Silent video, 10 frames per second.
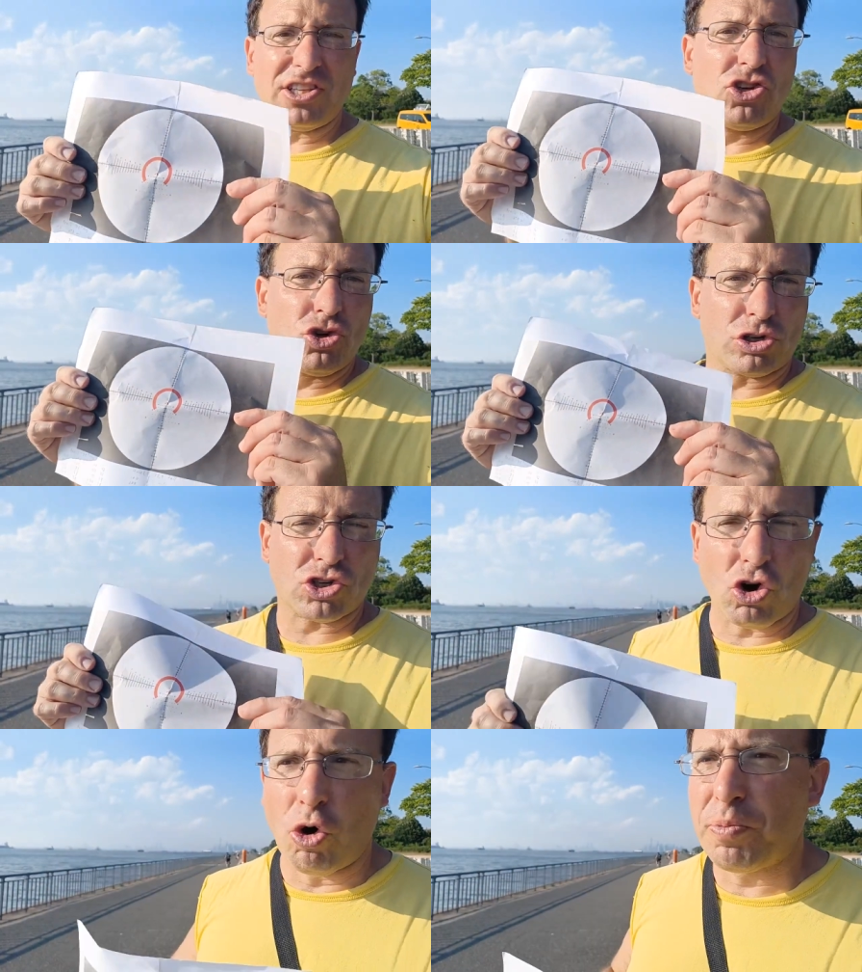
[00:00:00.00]
into your
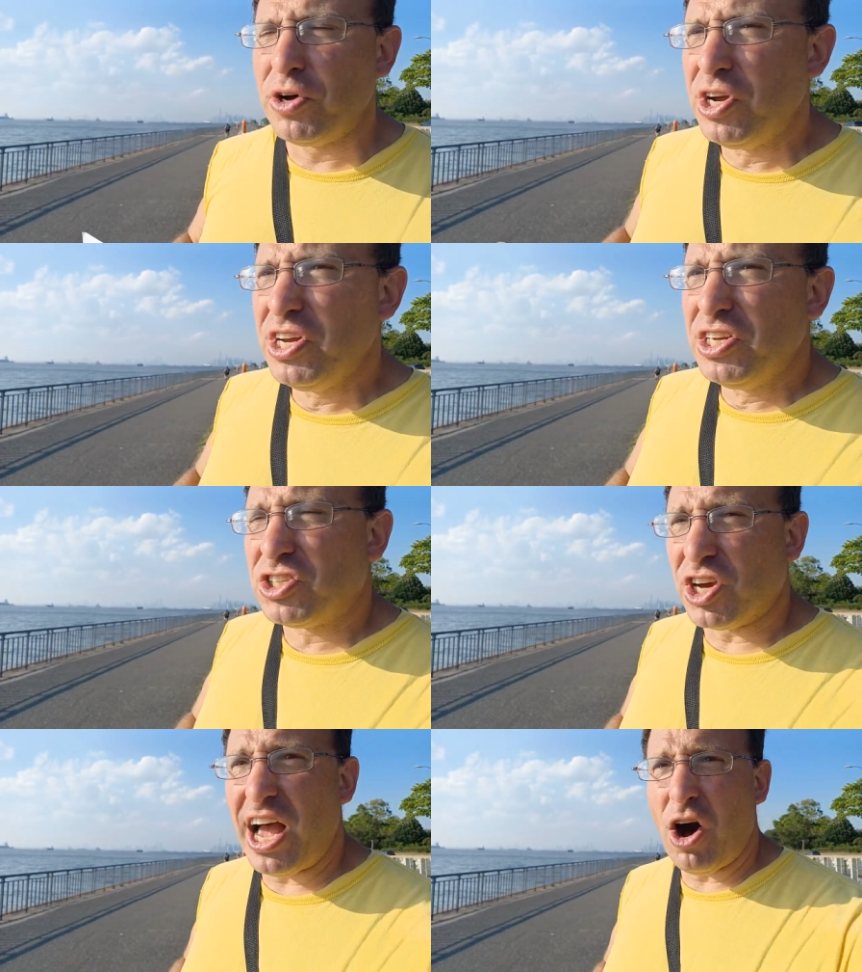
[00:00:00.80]
scope
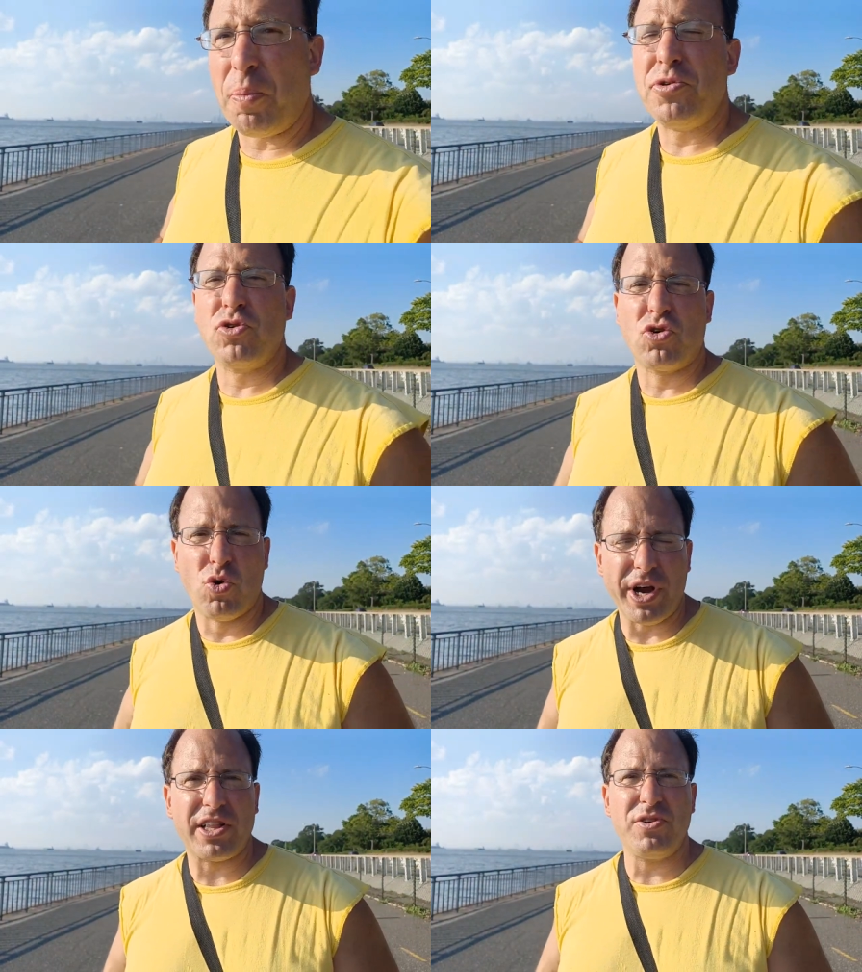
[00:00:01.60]
to help you
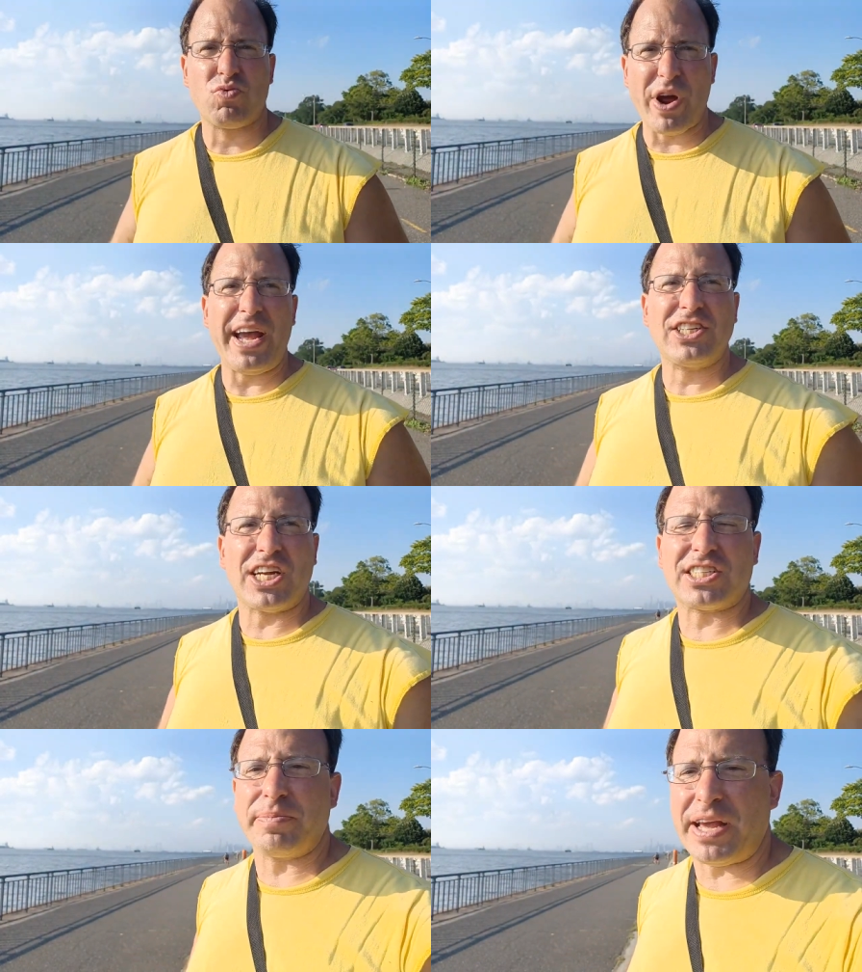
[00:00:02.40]
quickly range
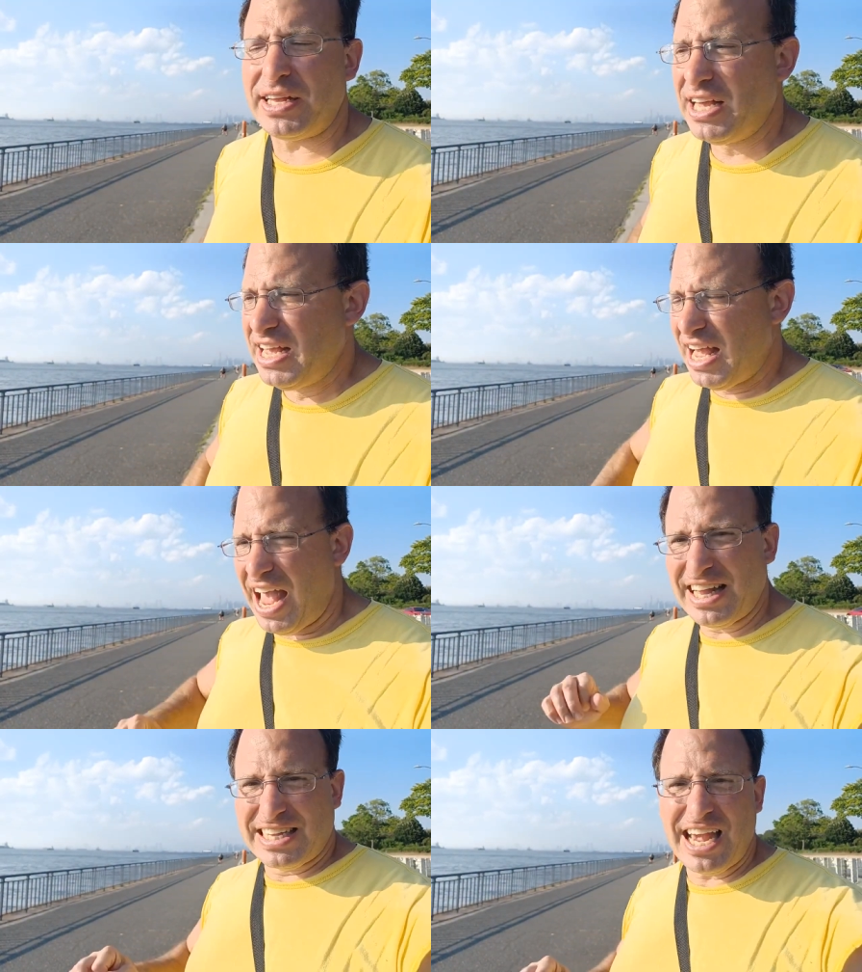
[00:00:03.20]
estimate
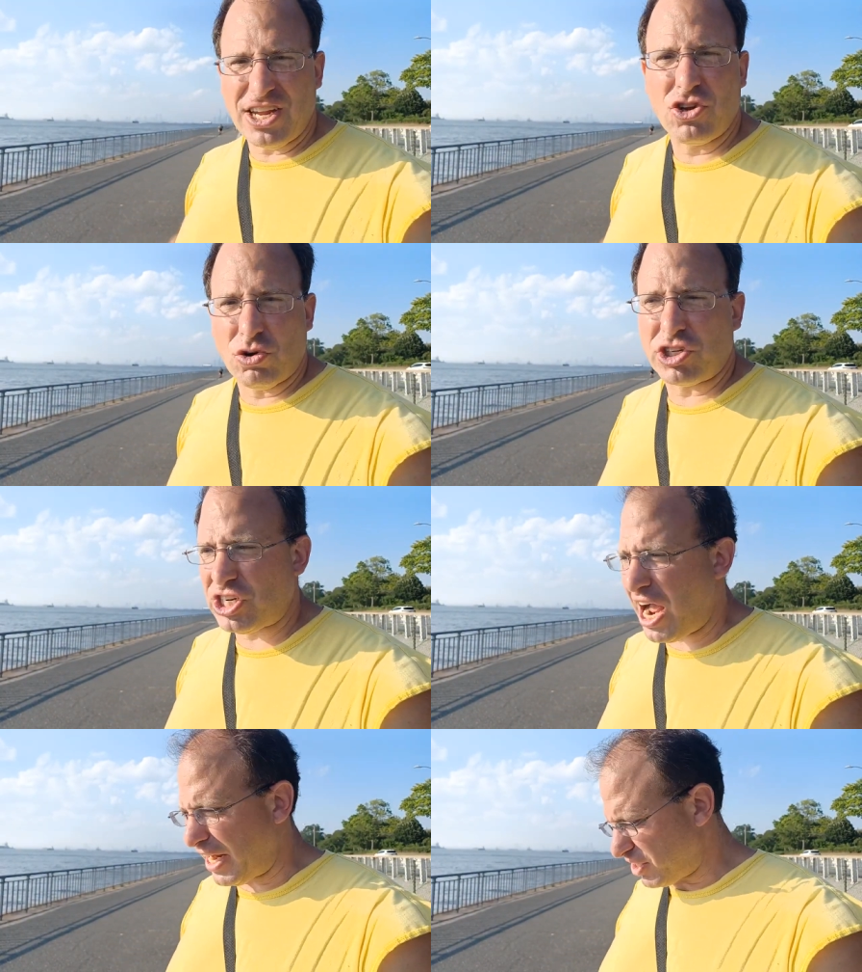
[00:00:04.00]
and take your
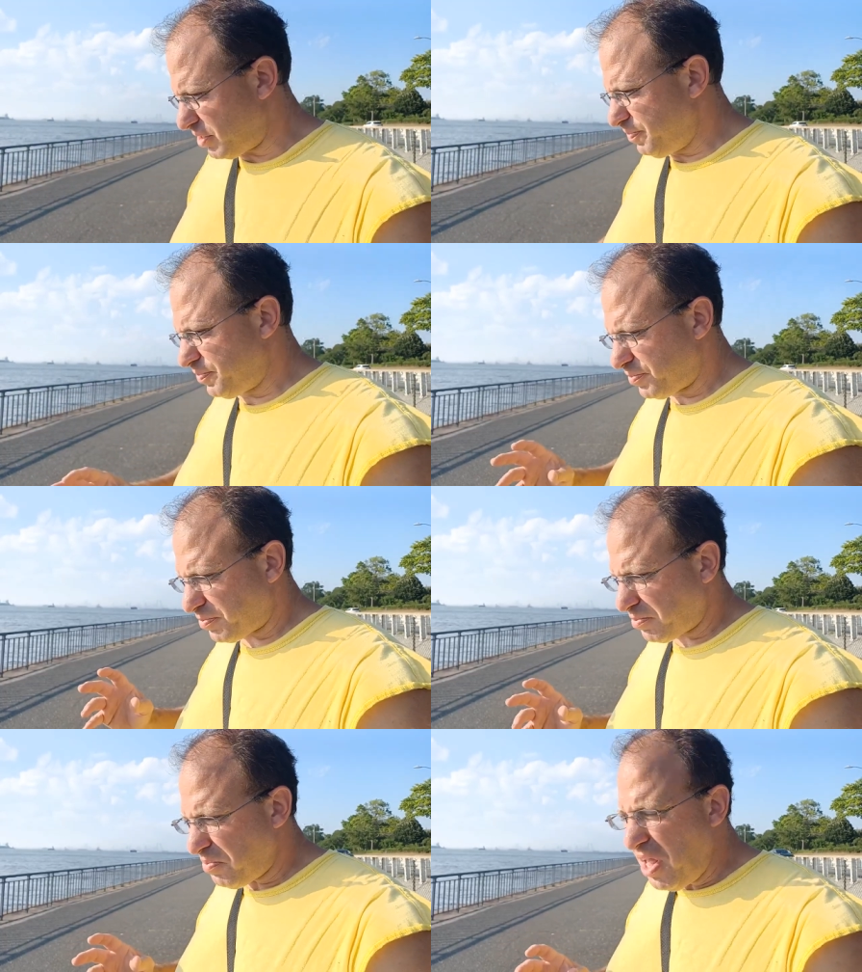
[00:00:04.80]
shots,
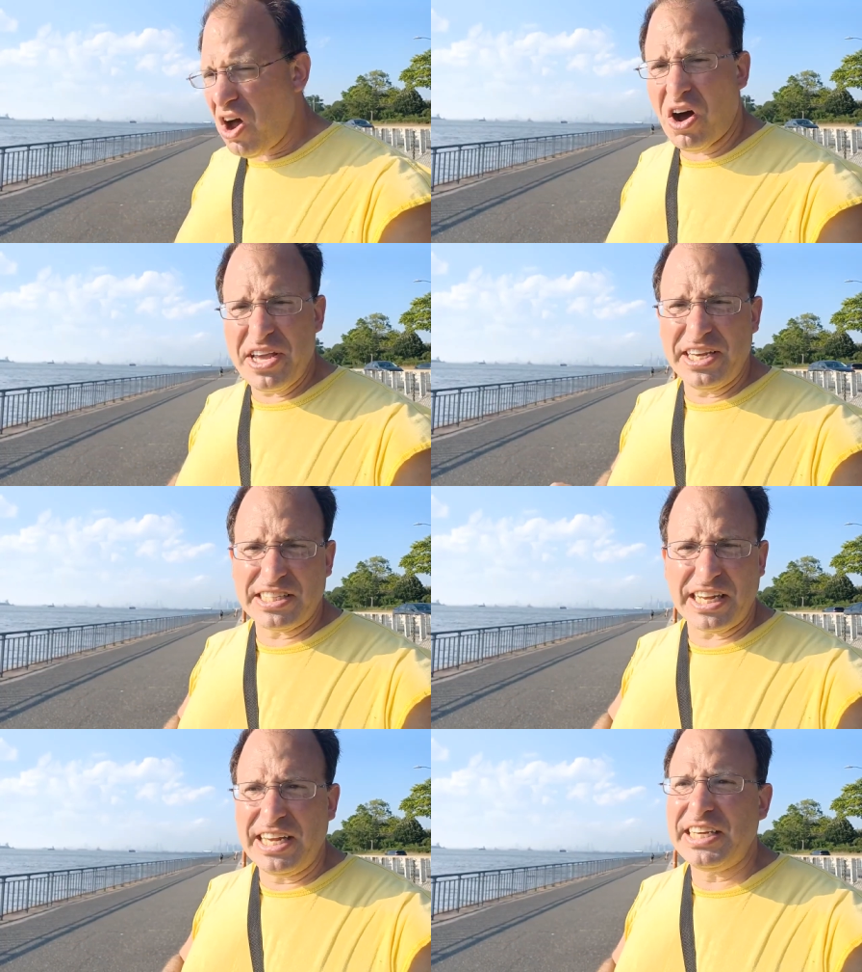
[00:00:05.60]

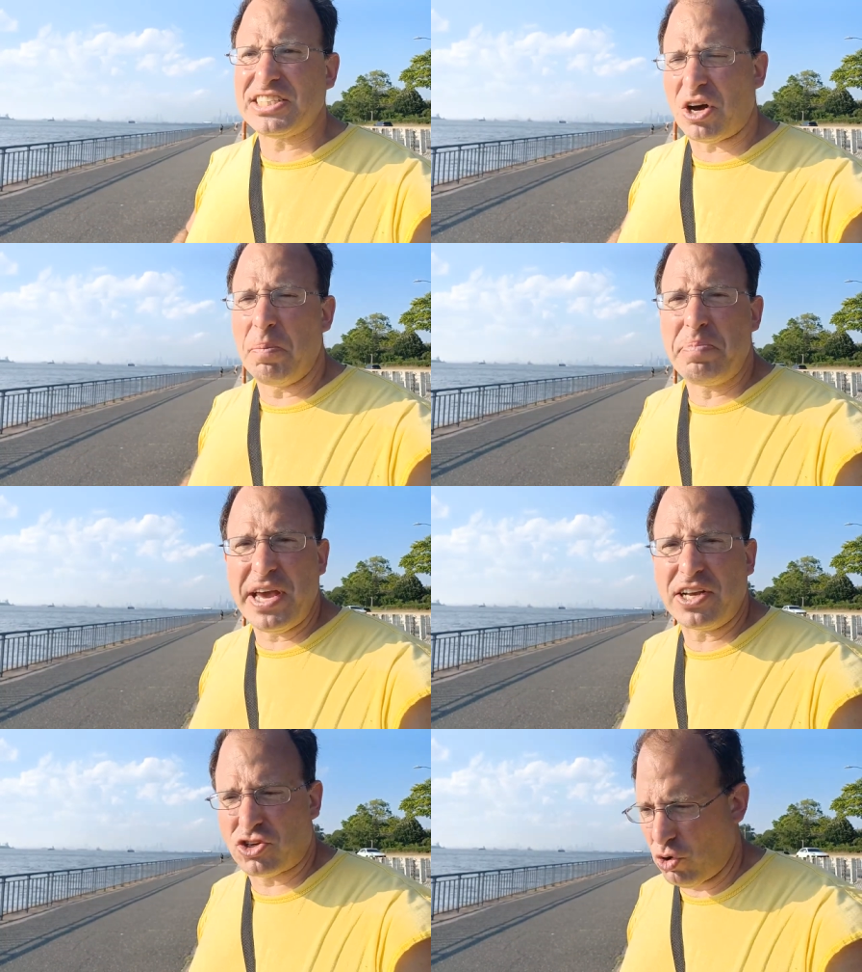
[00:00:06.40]
it is a
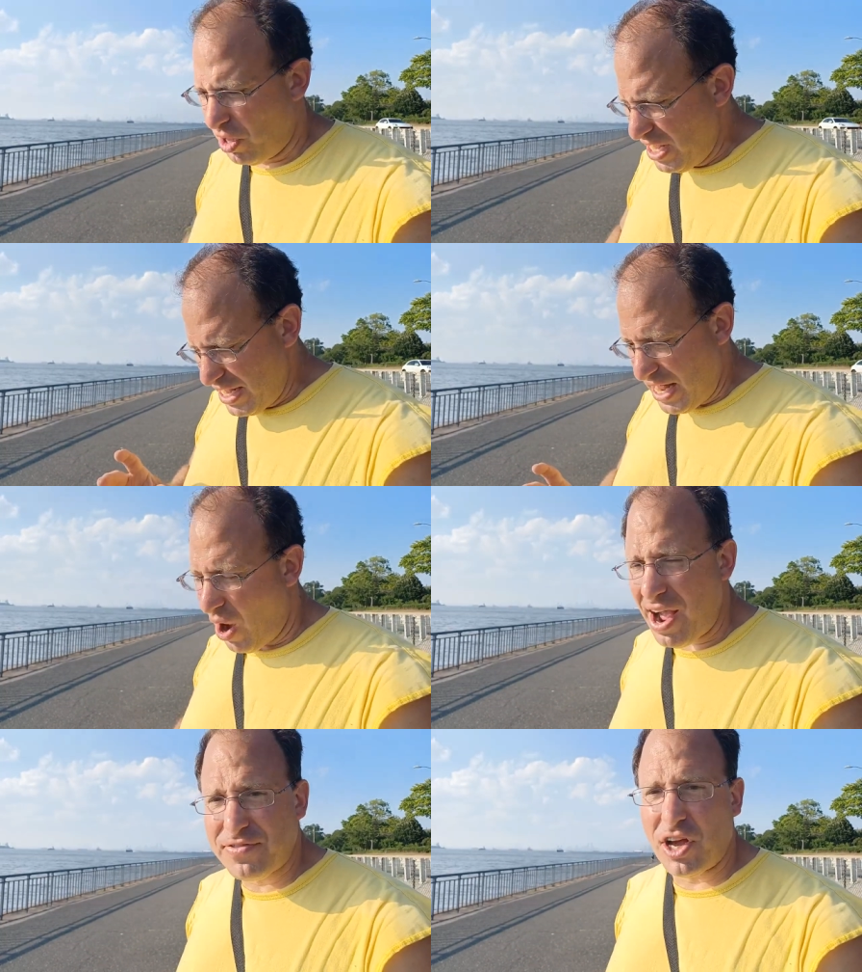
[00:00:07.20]
big tool.
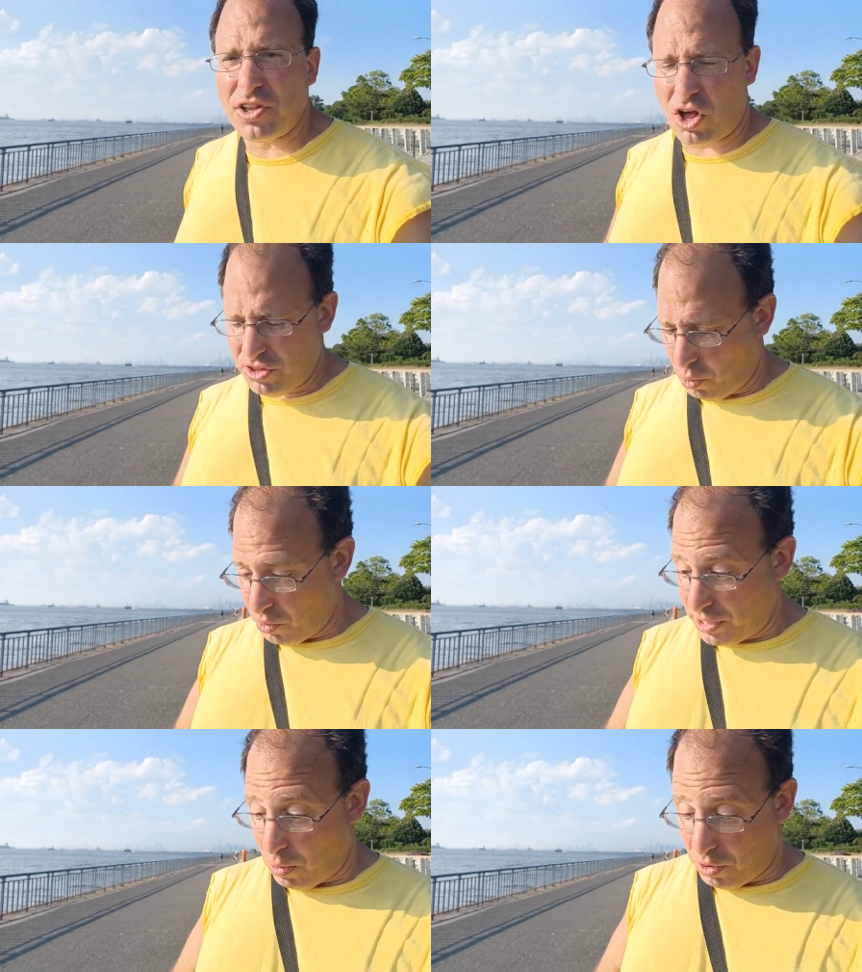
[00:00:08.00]

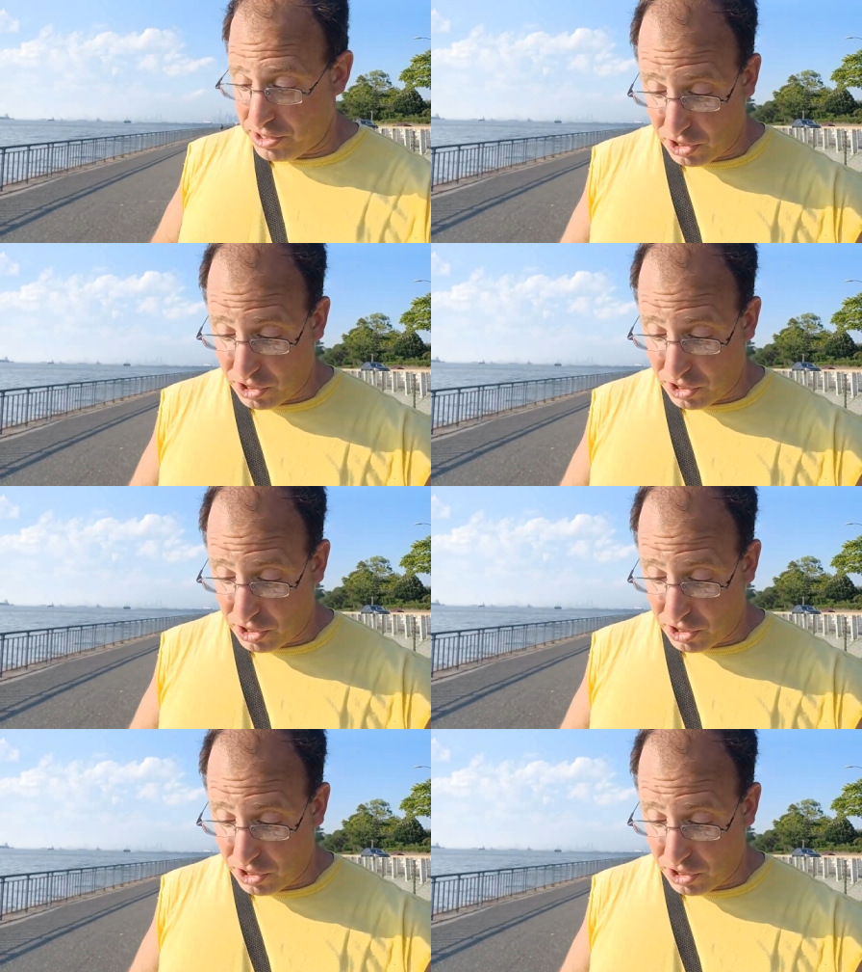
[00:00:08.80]
Now one of